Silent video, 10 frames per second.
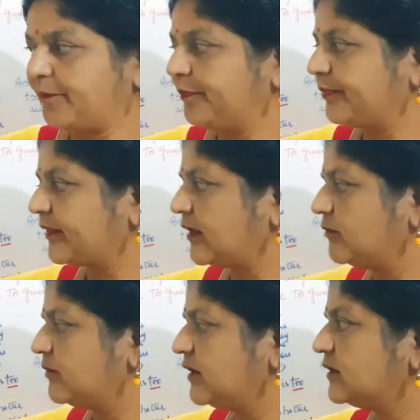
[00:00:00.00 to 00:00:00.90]
I
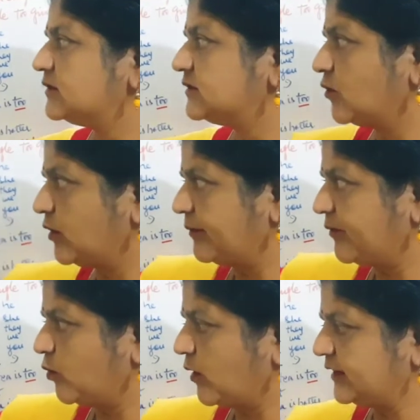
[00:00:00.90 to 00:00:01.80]
hope rule
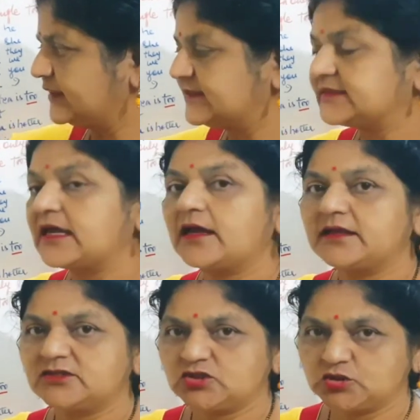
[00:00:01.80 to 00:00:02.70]
number 1 is
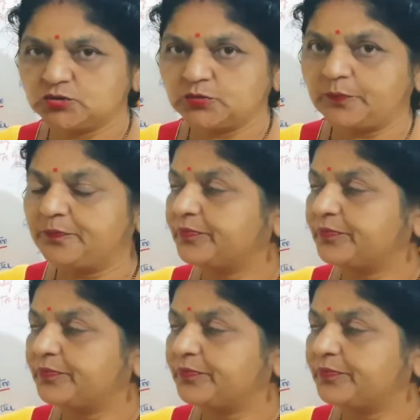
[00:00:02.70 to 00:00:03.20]
clear to you.